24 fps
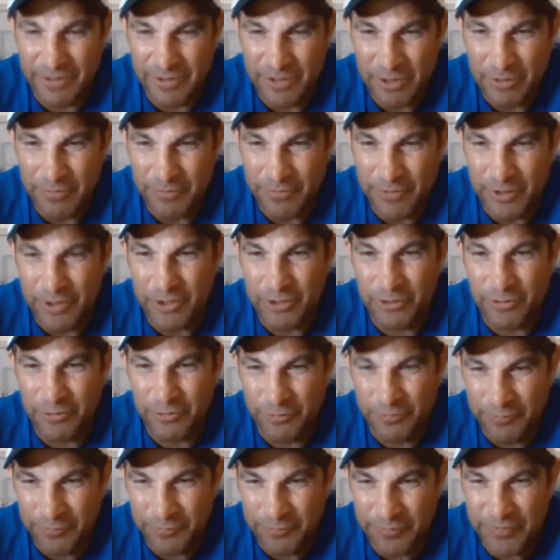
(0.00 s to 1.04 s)
You finished
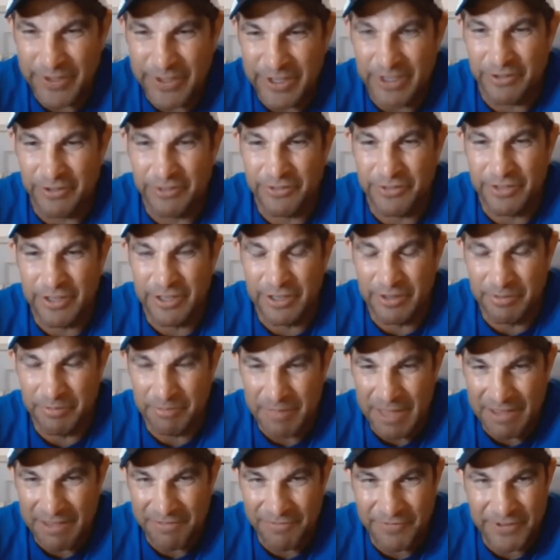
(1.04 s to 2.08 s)
fifth
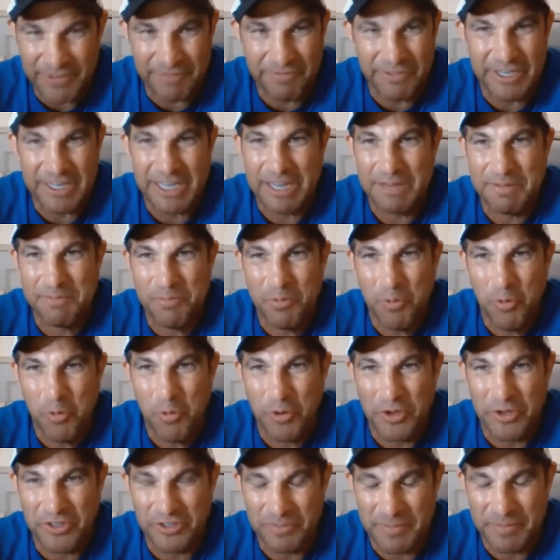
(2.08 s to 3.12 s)
by 15
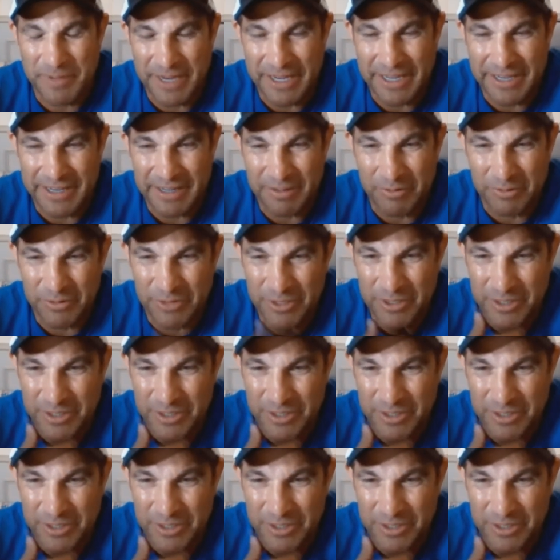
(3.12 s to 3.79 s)
points, man. That was a